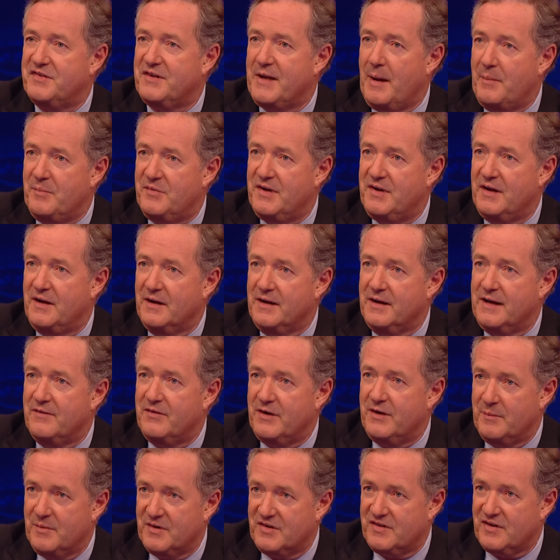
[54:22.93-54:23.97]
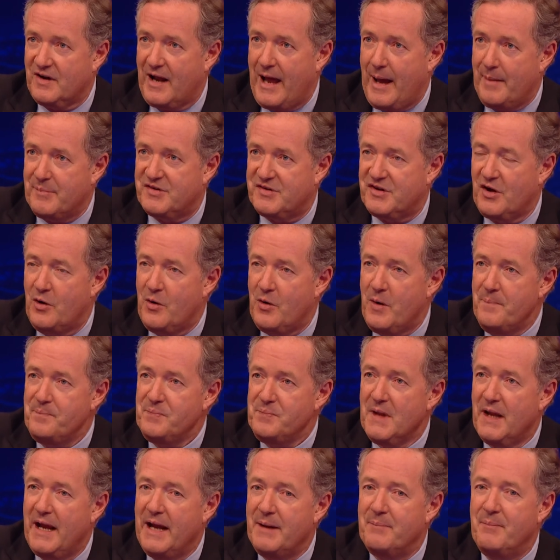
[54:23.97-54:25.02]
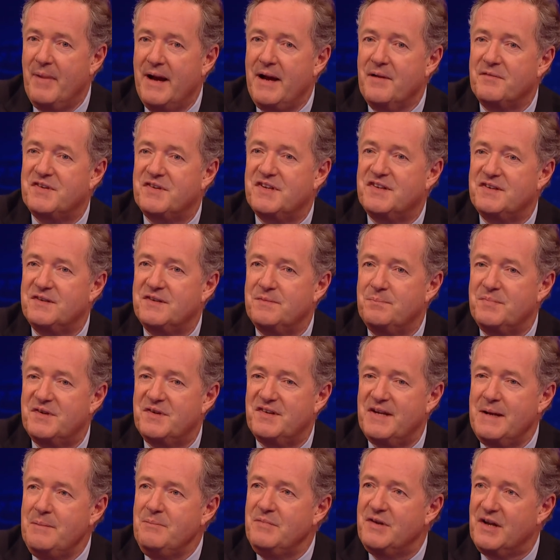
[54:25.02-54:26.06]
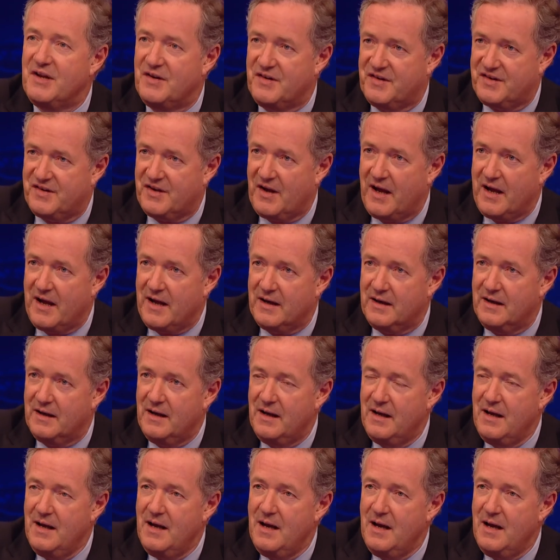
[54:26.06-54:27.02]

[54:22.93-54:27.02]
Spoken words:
stepped in and given him a slap. So it may have seemed insane,